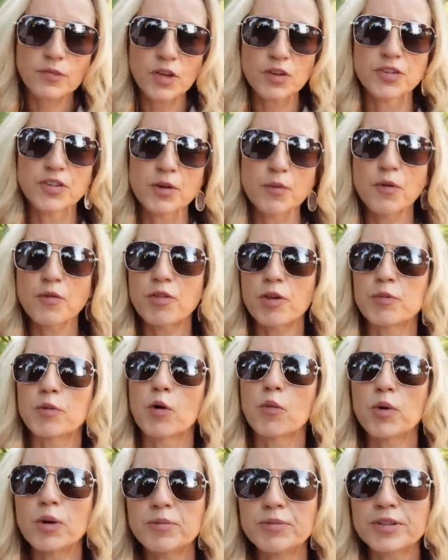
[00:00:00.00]
some of them are
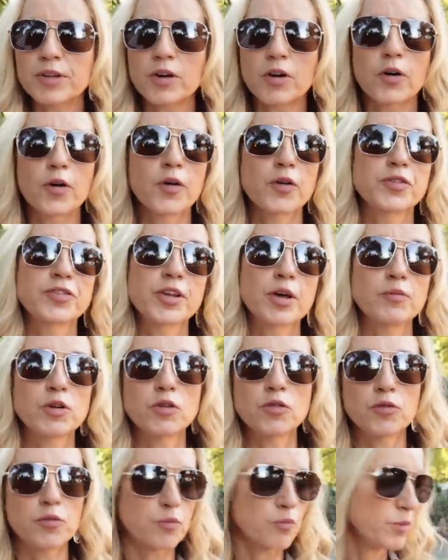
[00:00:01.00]
whimsical, some
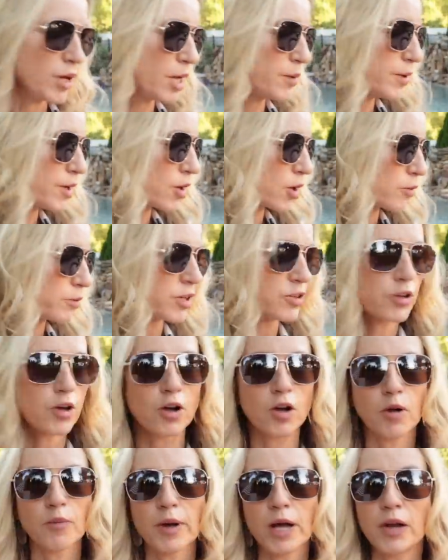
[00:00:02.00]
you've maybe heard me
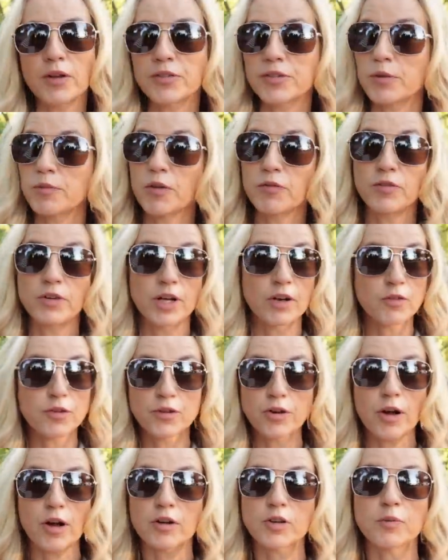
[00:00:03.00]
talk about, some I've never
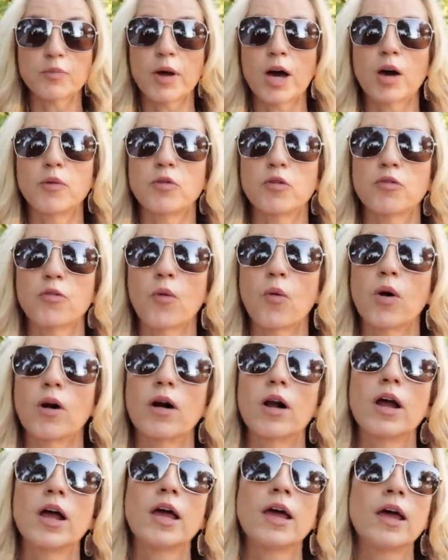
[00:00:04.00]
talked about
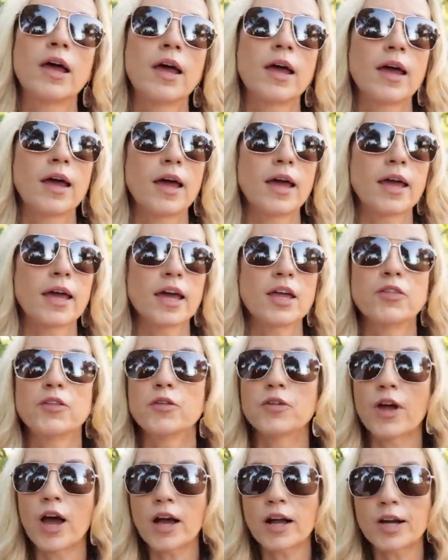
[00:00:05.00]
before. And they're
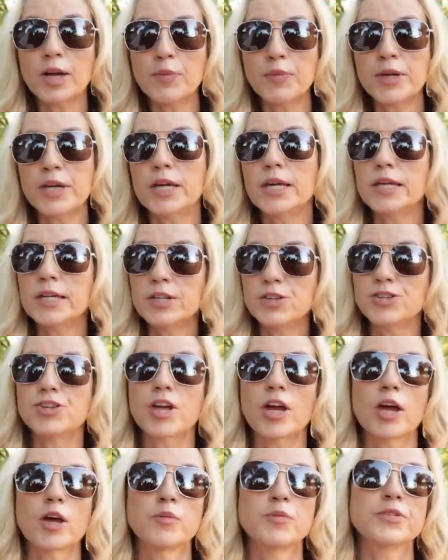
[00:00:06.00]
not gonna be hidden
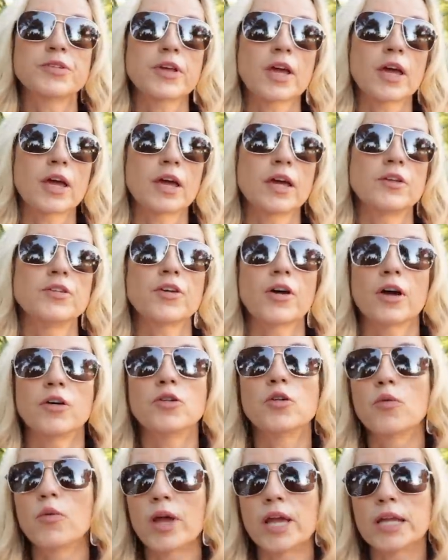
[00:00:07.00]
gems and
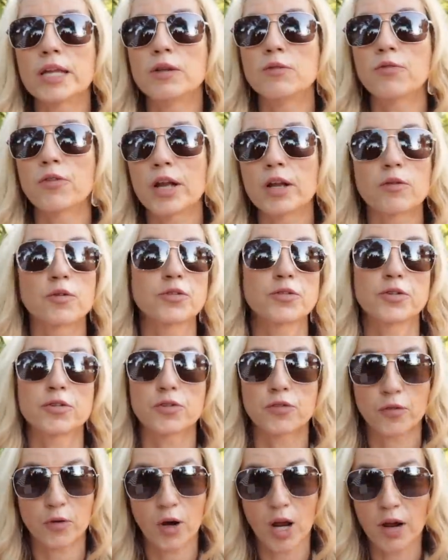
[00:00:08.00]
underrated
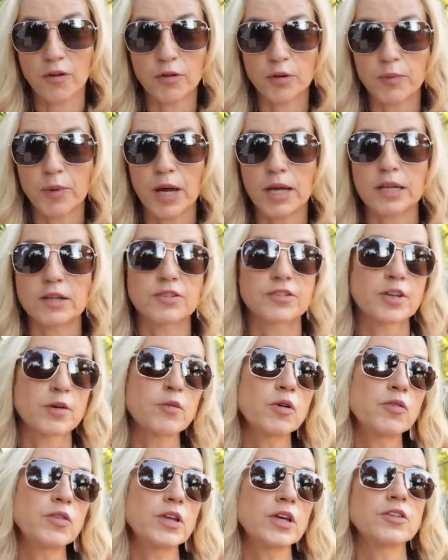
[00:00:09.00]
fragrances for everybody. Some
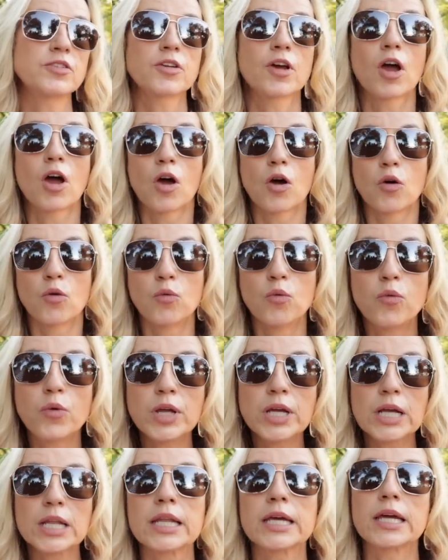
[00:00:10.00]
of these
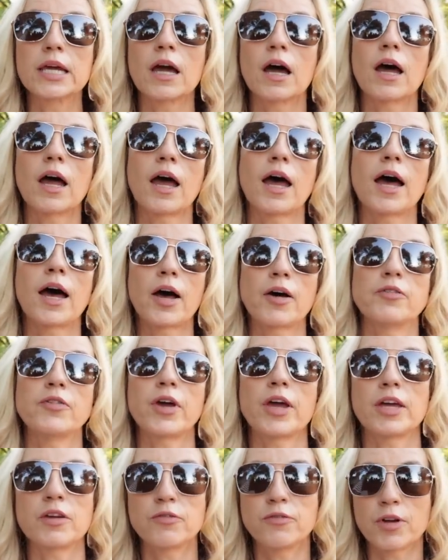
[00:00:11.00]
really have
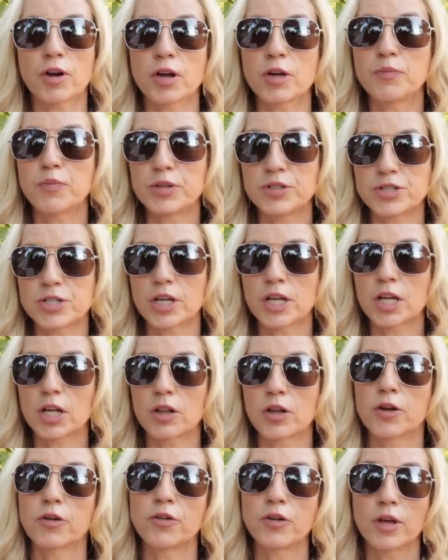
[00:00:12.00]
a very
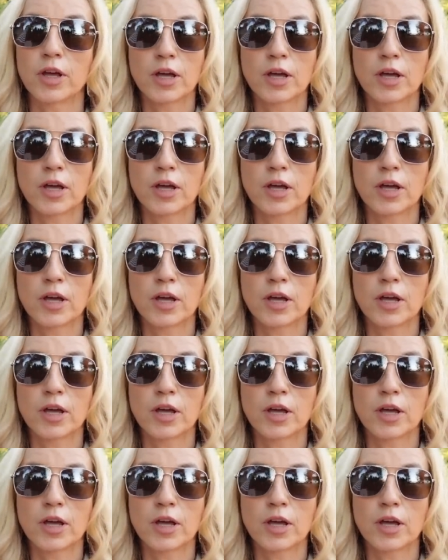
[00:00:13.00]
particular